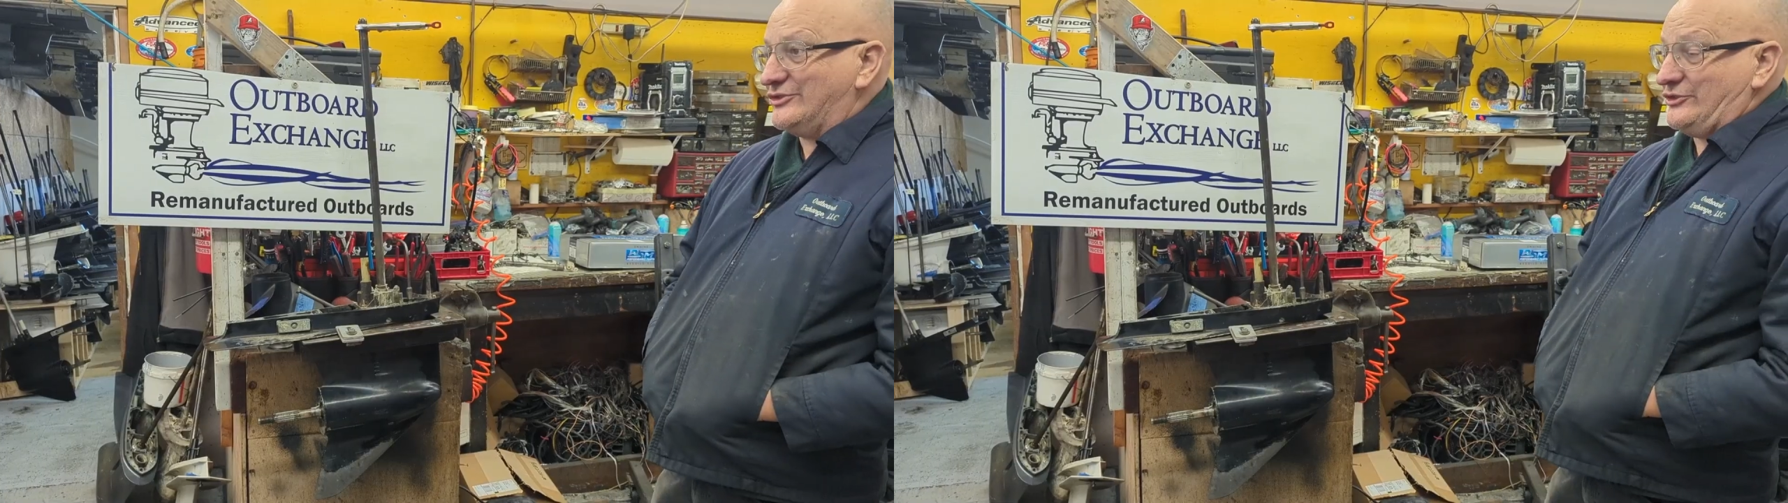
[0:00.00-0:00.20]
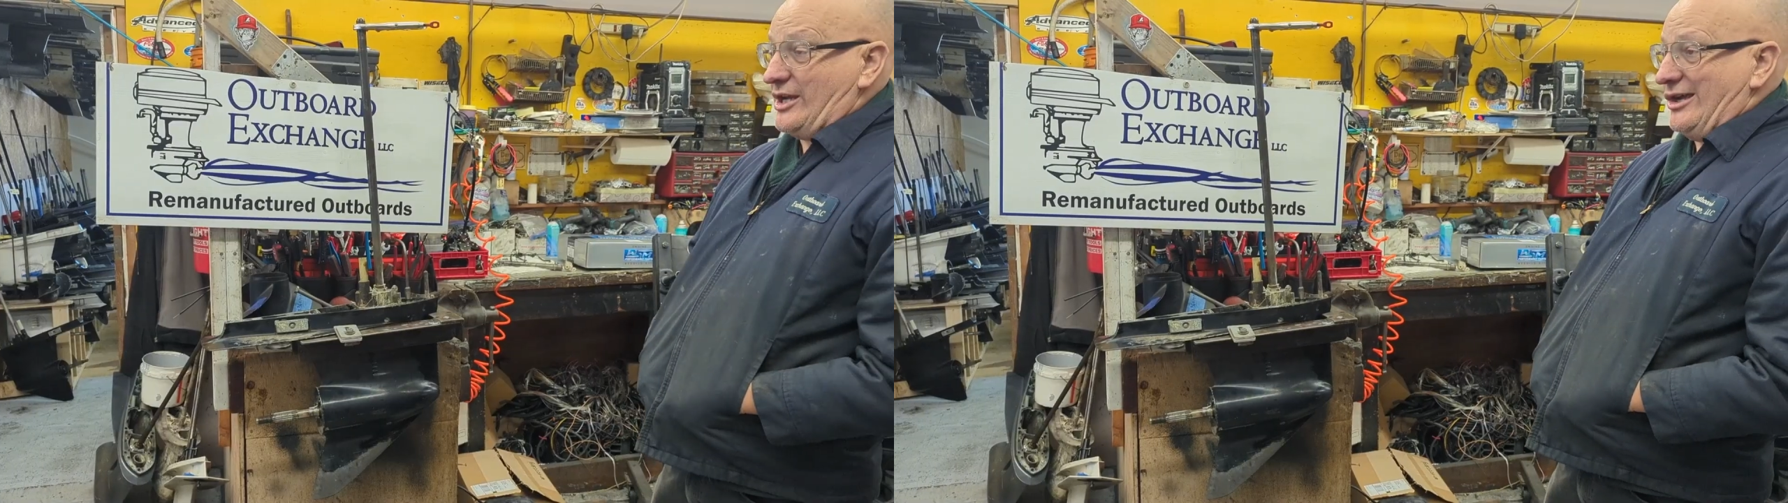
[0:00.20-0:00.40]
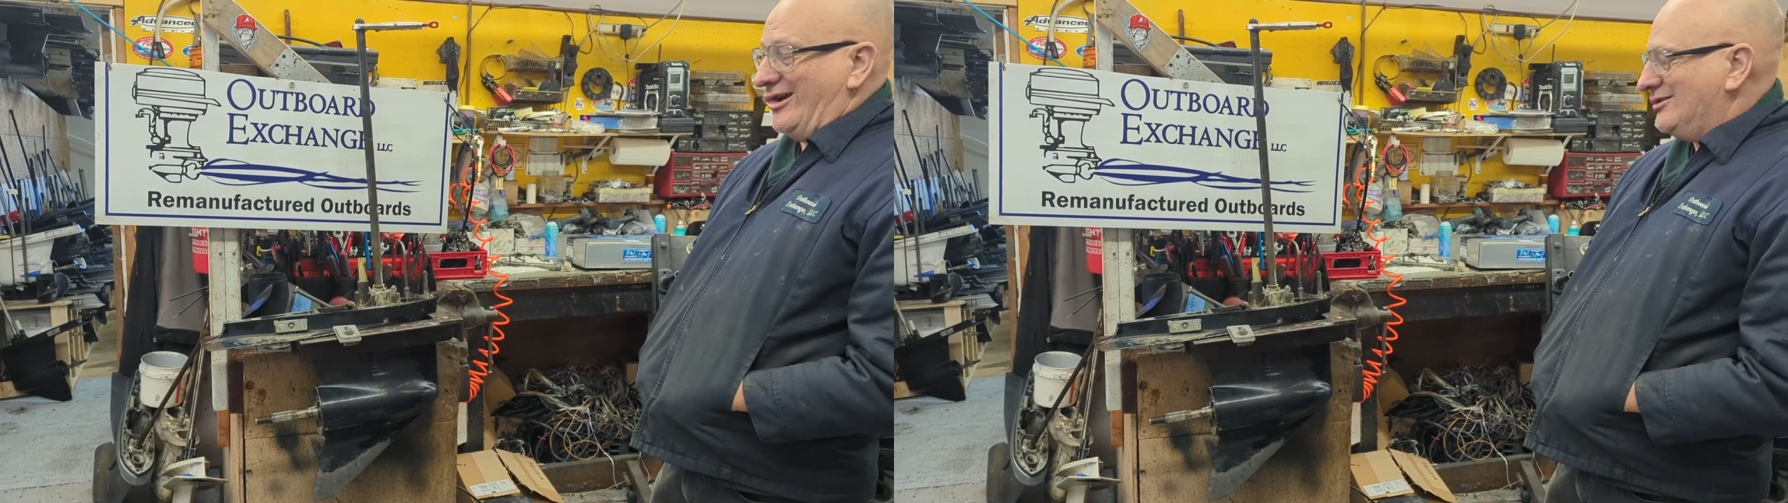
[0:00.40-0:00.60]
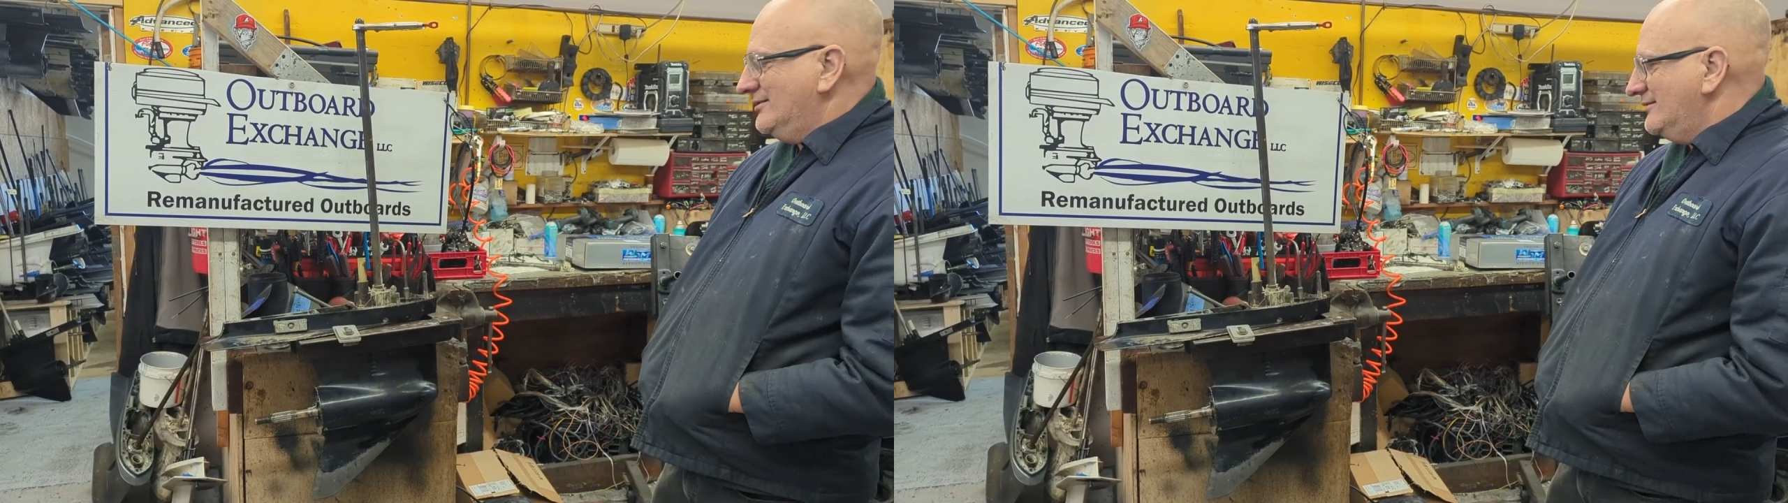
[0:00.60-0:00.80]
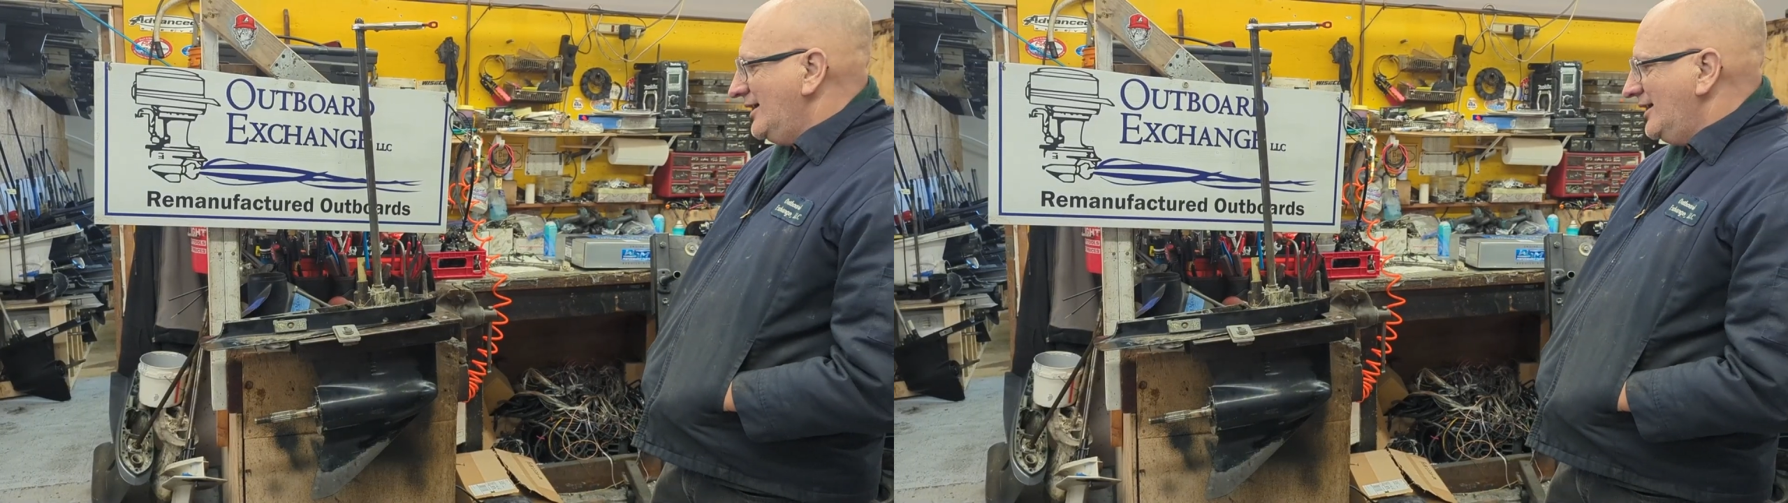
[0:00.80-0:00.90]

sale.